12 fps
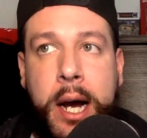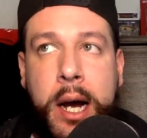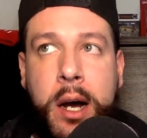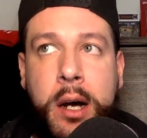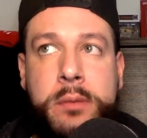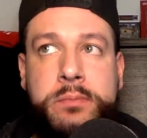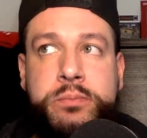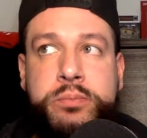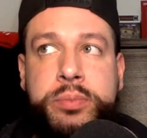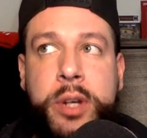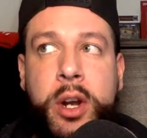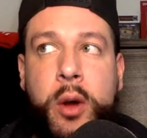Uh,
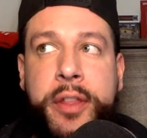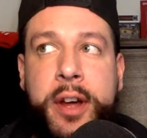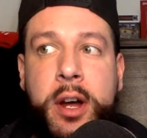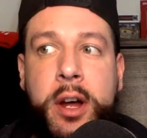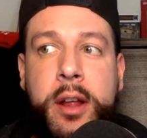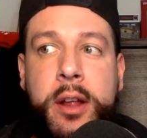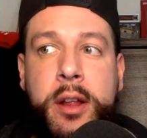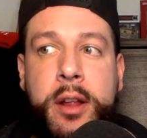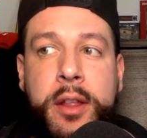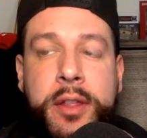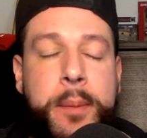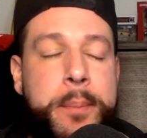
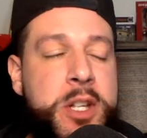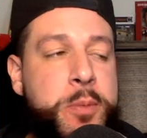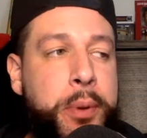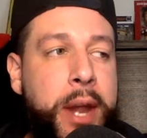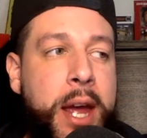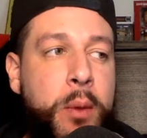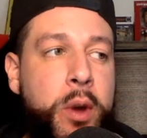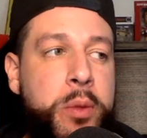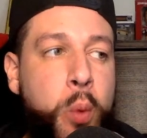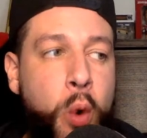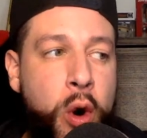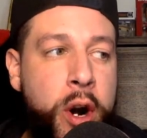the misplay
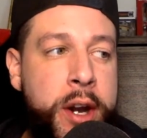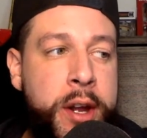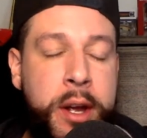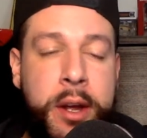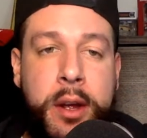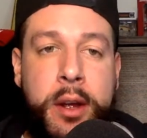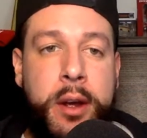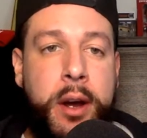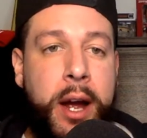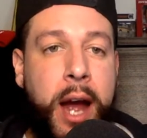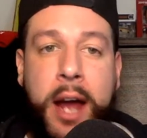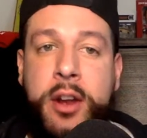with Ward.
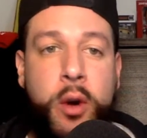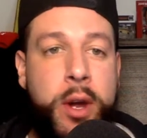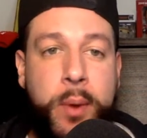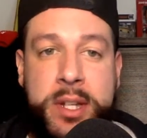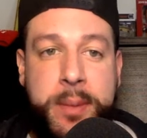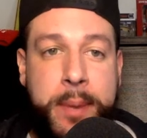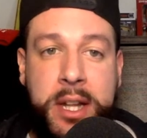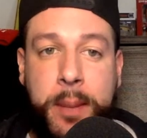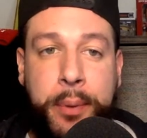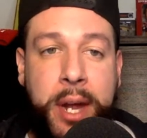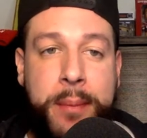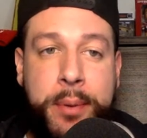I know he went to make the
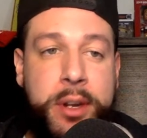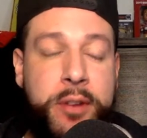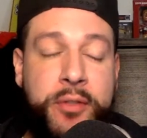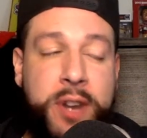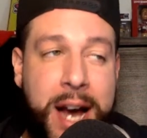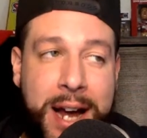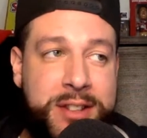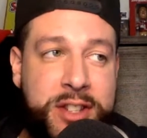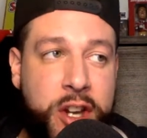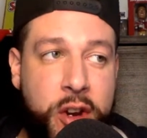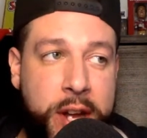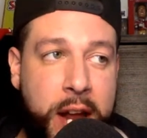play, but you've got to
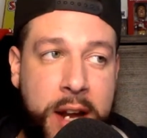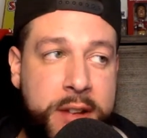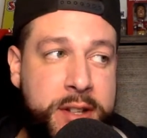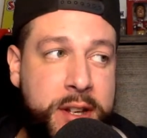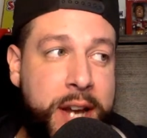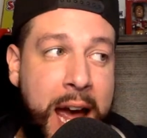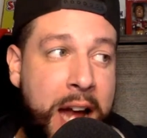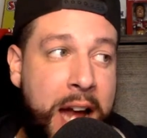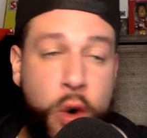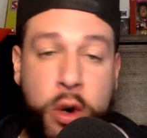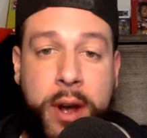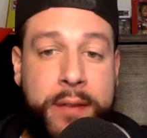secure that as a catch,
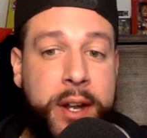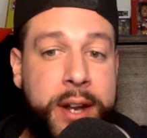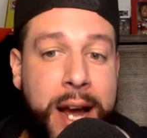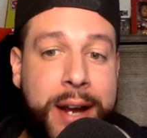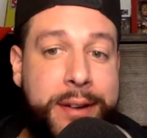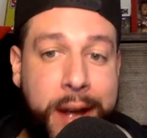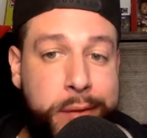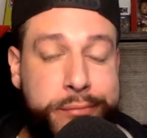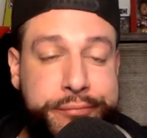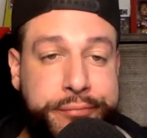or you have to knock it down.